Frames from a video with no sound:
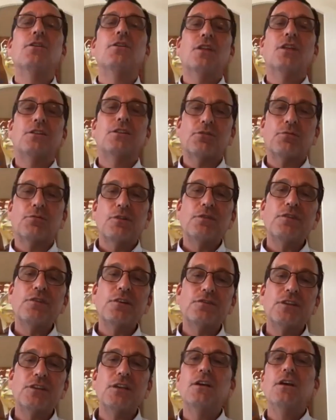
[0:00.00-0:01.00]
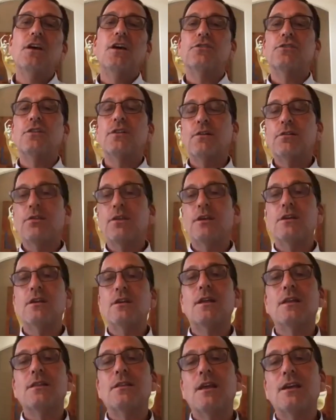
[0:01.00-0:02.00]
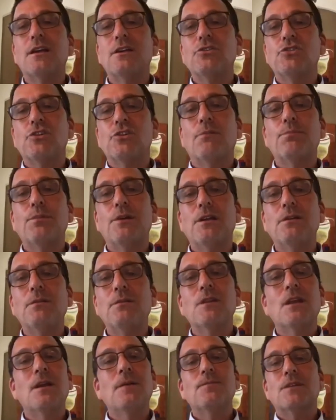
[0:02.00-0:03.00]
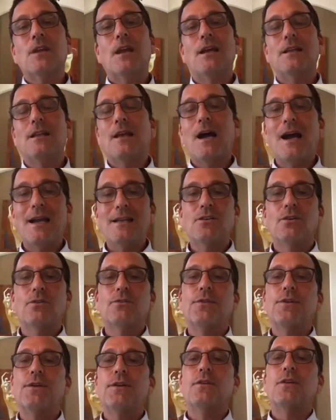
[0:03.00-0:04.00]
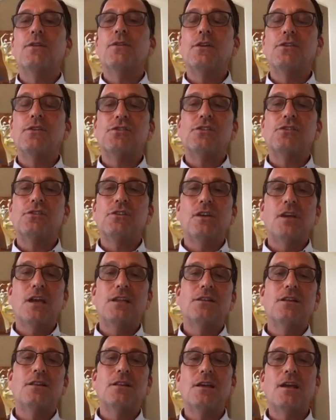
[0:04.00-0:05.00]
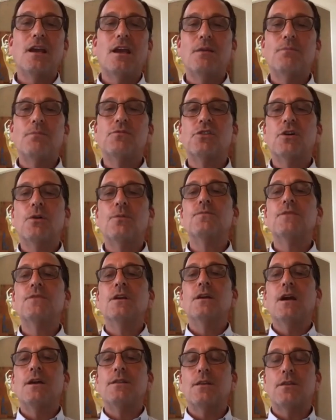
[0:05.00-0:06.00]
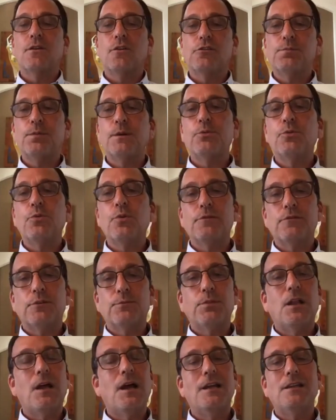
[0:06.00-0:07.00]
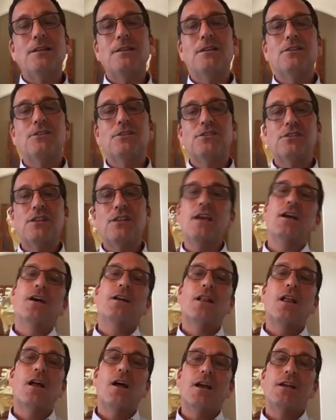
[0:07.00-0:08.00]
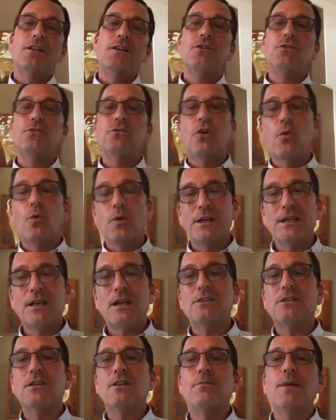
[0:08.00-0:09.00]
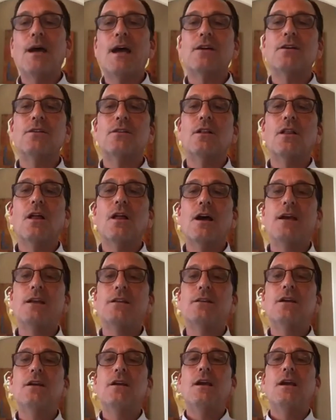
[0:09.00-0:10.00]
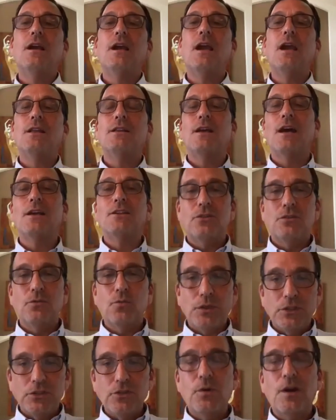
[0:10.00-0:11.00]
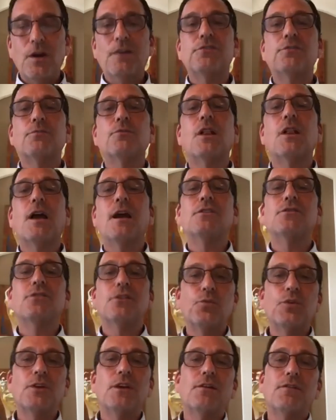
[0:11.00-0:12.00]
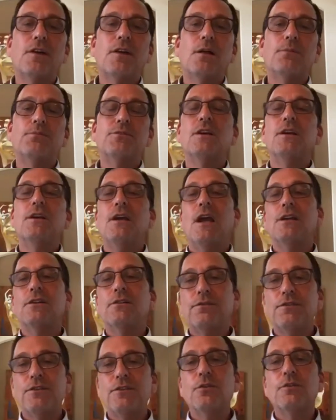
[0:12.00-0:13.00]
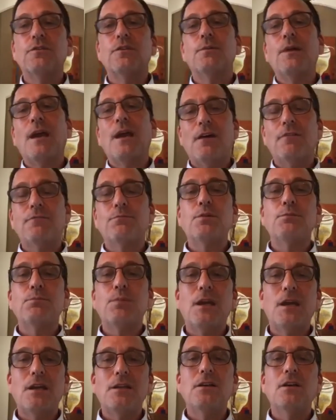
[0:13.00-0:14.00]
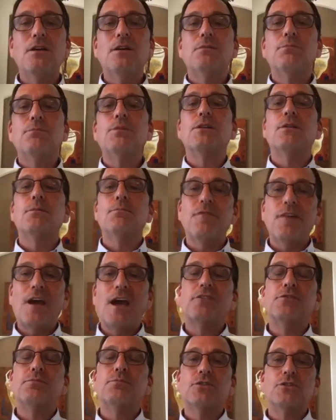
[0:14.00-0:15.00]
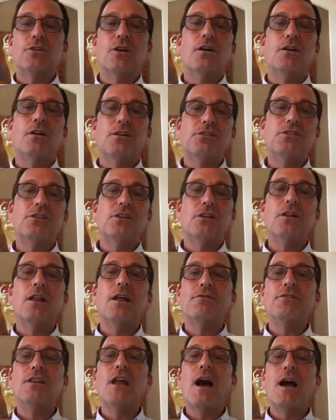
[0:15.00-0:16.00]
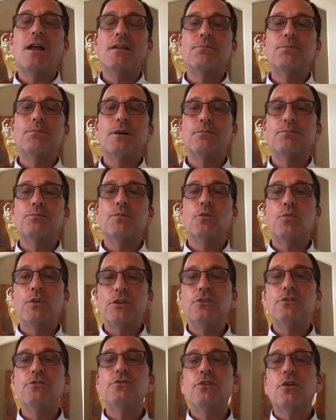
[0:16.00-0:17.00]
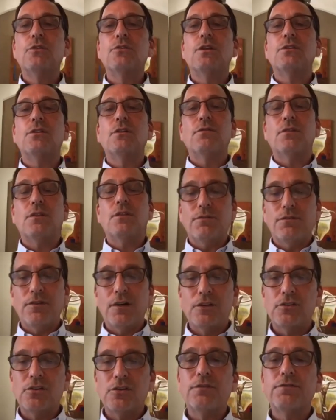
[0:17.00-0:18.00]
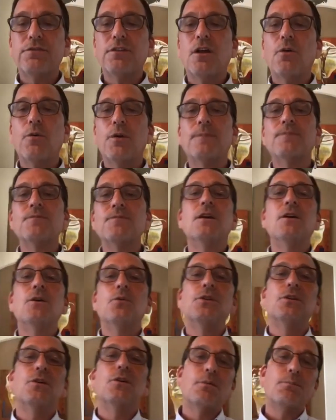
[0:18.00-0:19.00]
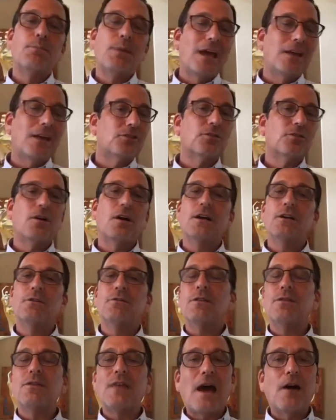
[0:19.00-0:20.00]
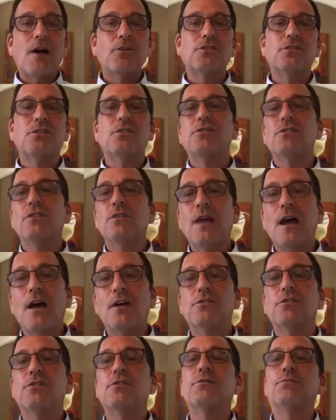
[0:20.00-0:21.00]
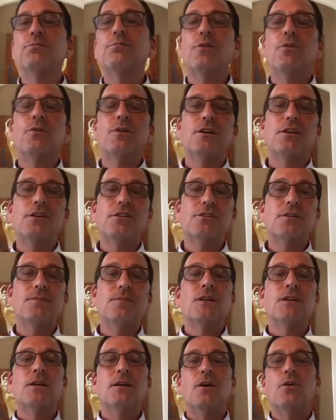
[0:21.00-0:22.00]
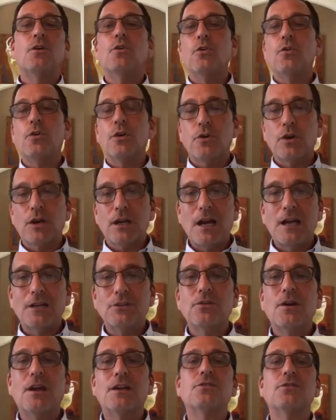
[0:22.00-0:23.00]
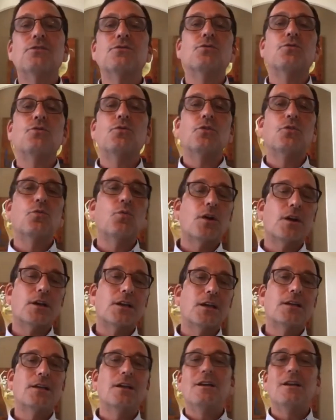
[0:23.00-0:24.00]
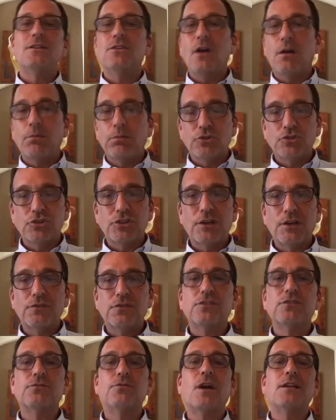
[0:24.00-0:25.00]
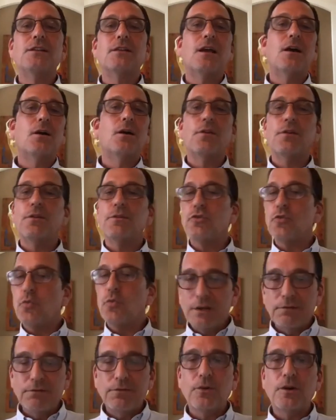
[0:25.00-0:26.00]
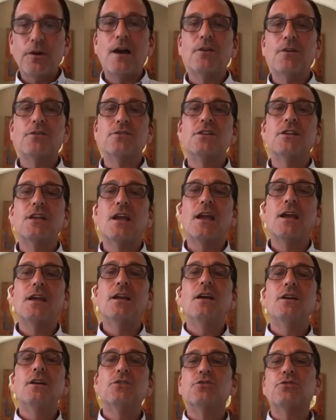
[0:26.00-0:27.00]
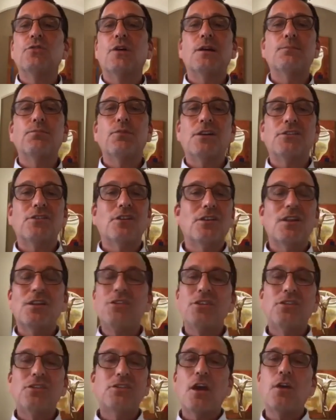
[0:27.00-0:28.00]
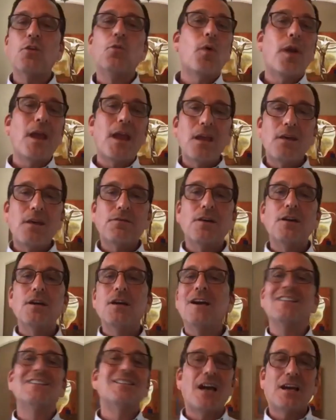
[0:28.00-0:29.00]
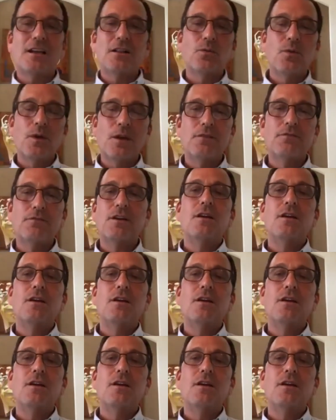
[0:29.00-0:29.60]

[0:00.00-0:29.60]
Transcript: so that's 350 so they're thinking that they can jump in and i don't think that this is the end of the game so i think those people who have applied need to stay online you don't want to get to the back of the line and I, we do have some clients that we have helped and a few of them have been paid but the vast majority still have not. But, but we do know that the, the funds are flowing. We know that banks are hiring thousands and thousands of employees or, or, or contractors who are working double shifts right now, 24 hours a day to try and process. This is a wave, a tidal wave